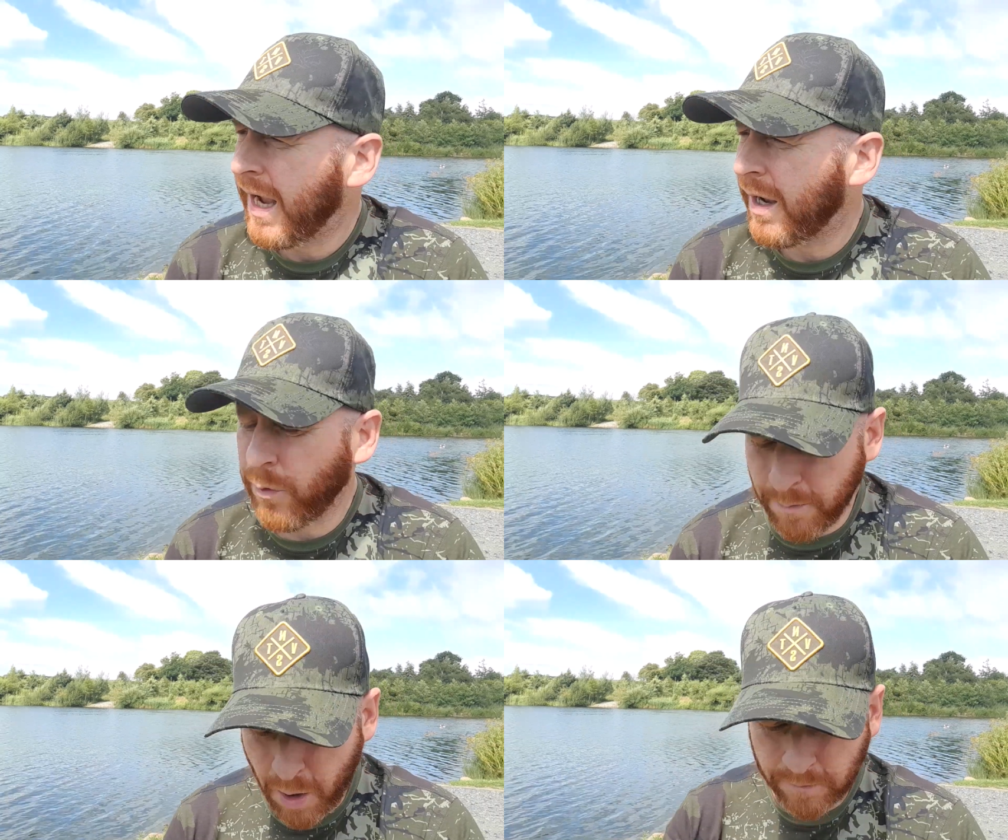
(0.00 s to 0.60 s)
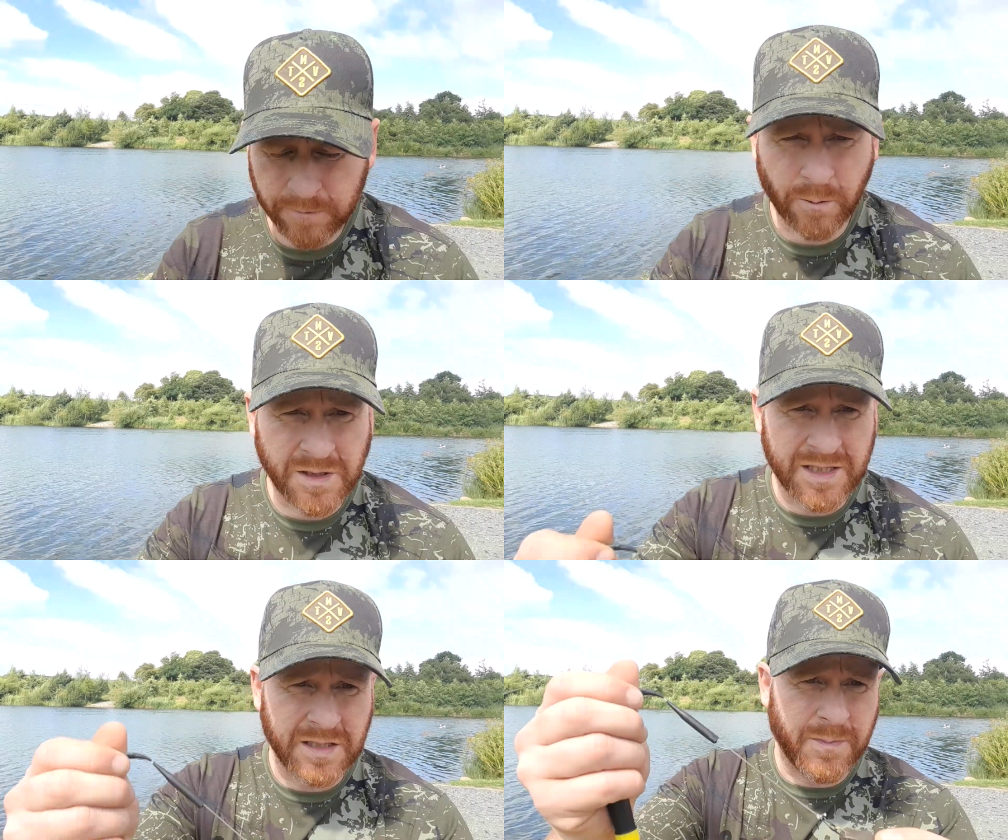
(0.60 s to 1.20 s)
And what a marker float
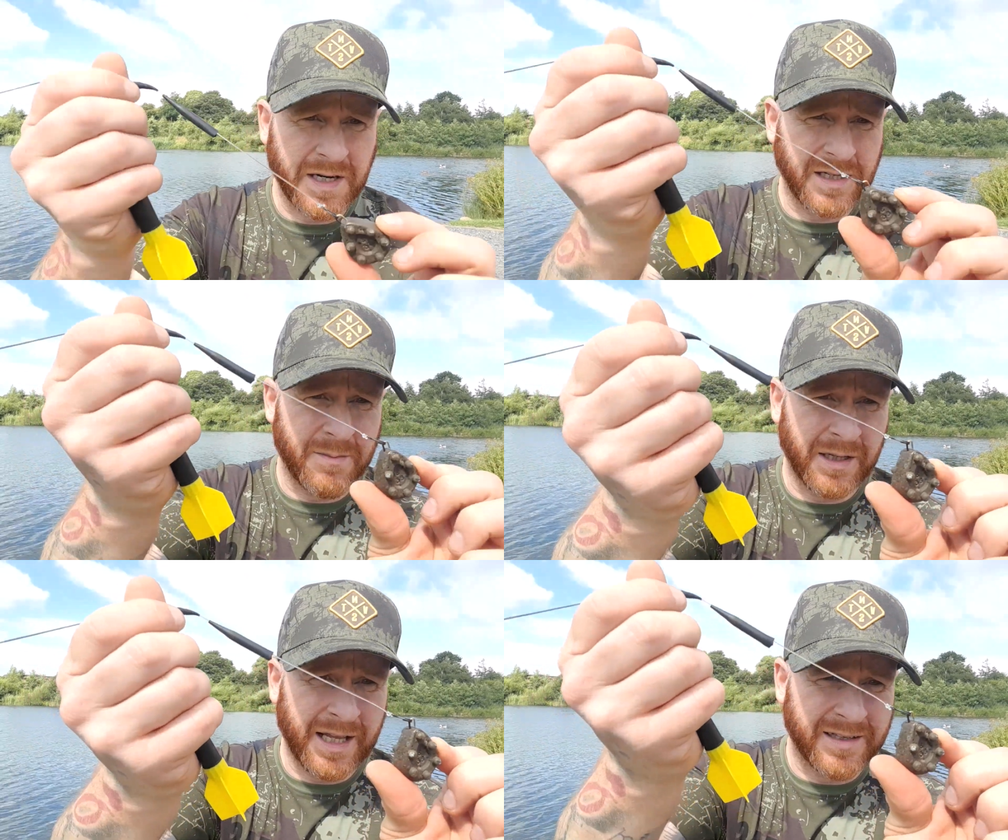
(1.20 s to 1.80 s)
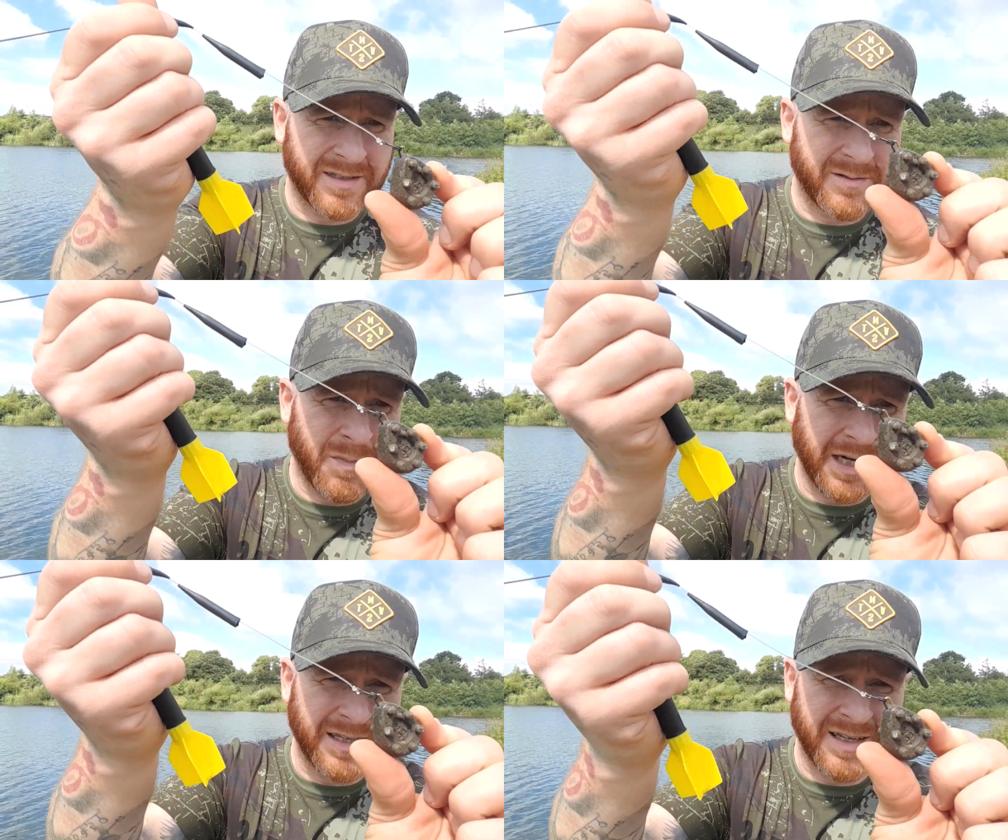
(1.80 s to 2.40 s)
is, it's basically my
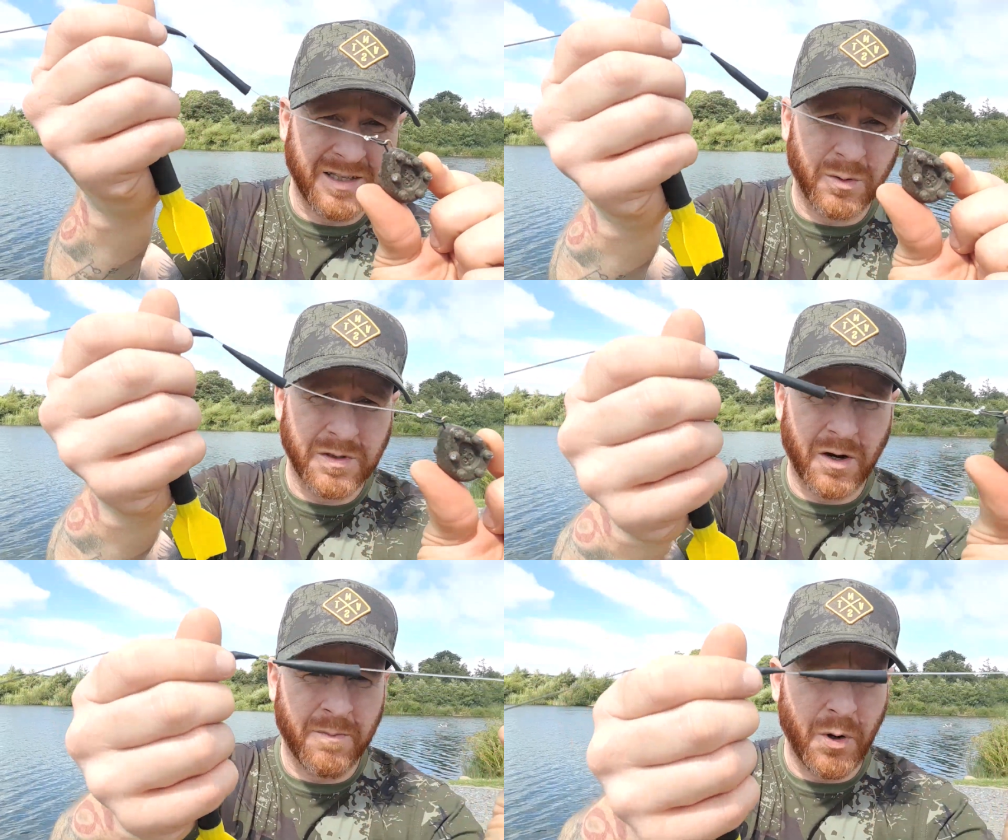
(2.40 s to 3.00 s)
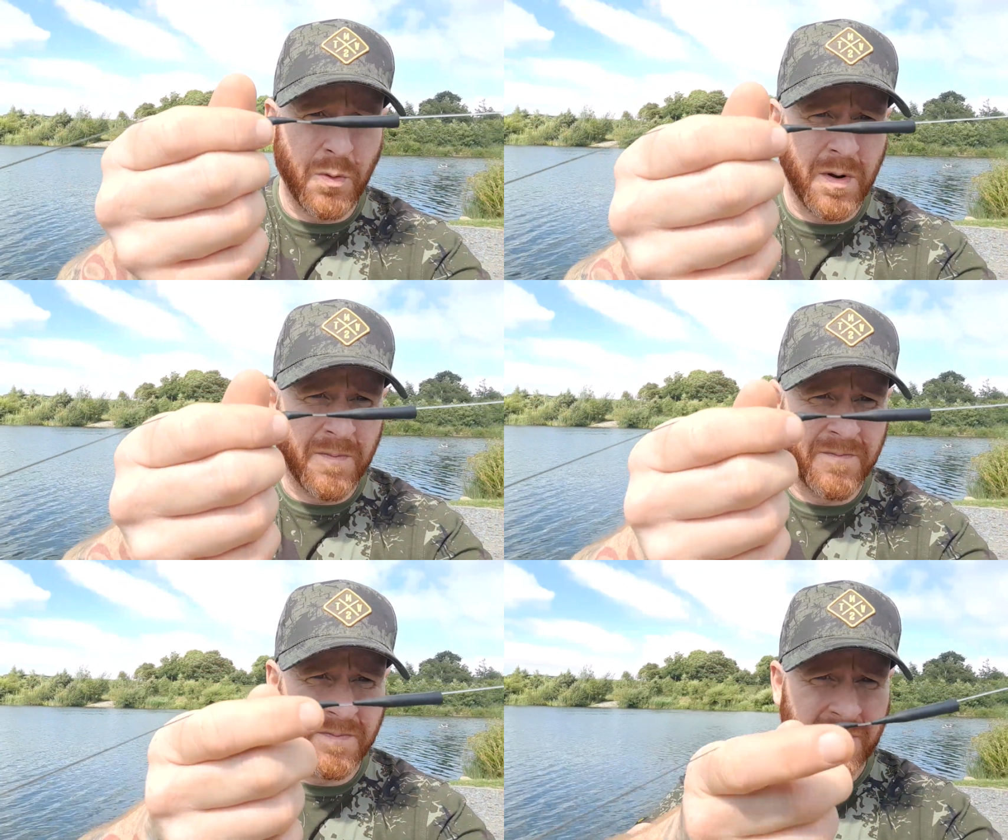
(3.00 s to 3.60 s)
lead setup, it's on a boom.
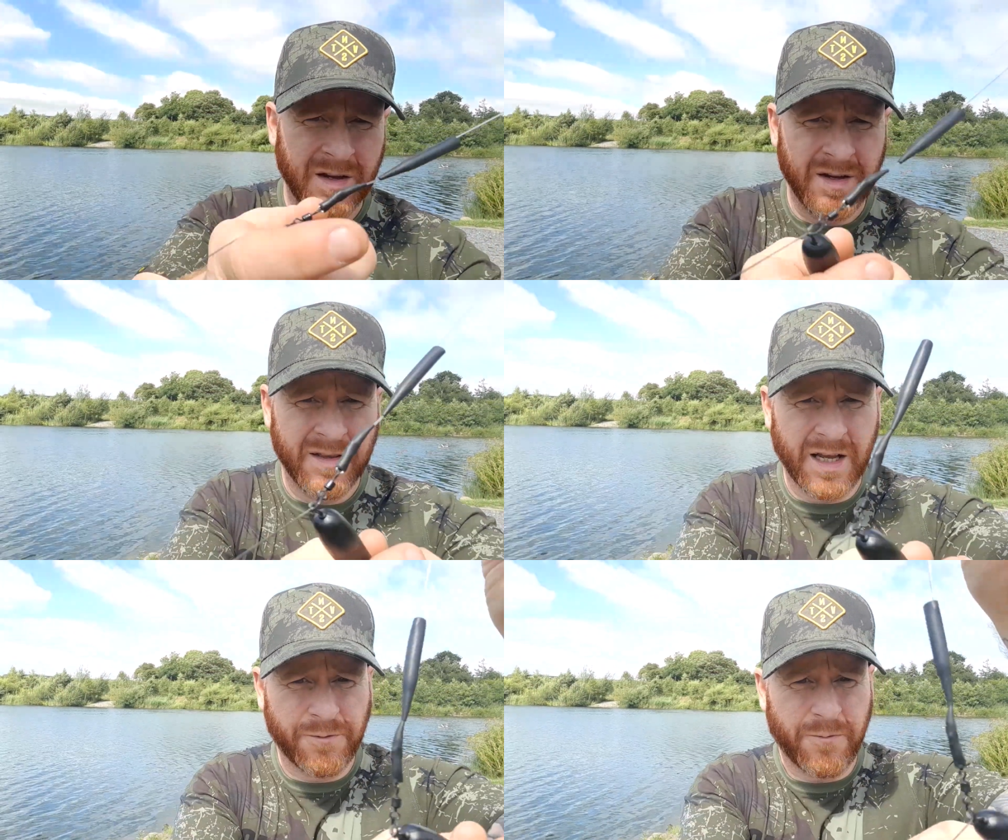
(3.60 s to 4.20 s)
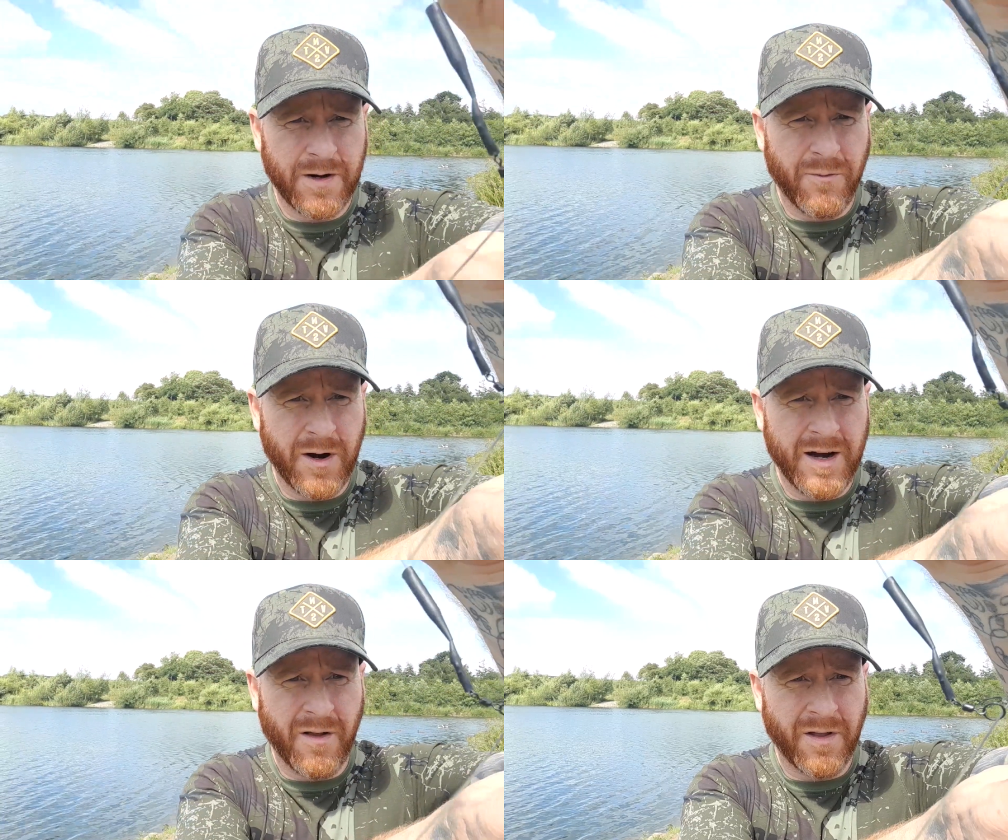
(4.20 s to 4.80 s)
That's free
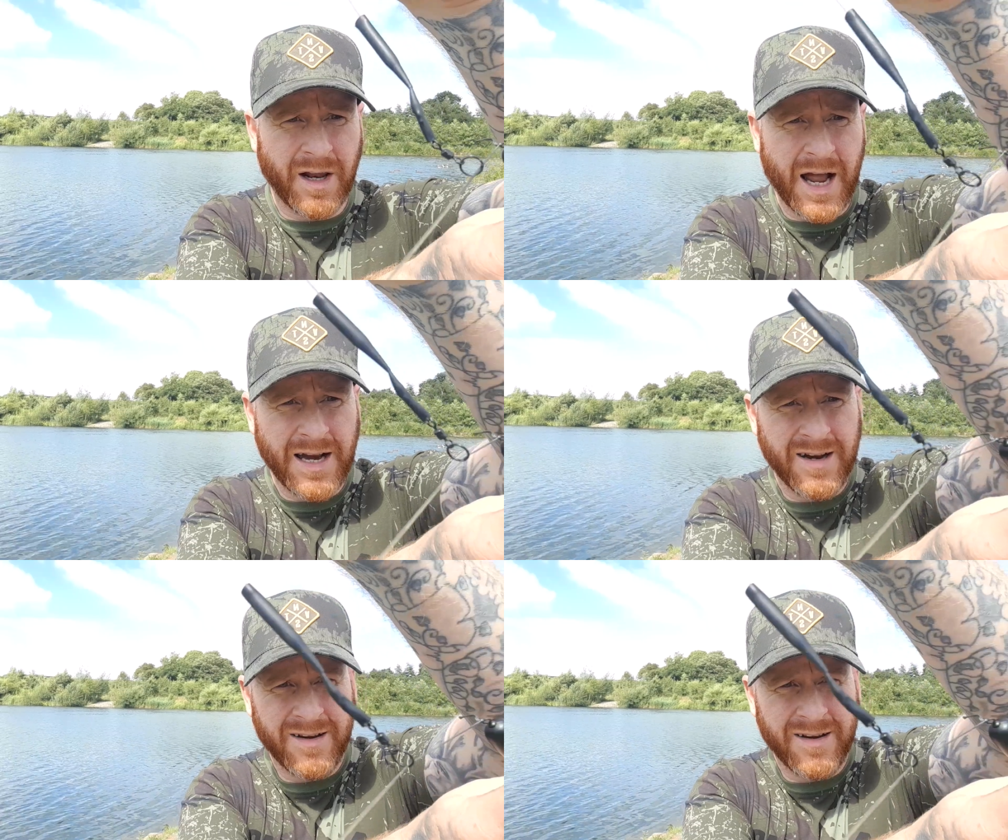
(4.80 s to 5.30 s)
running on the line.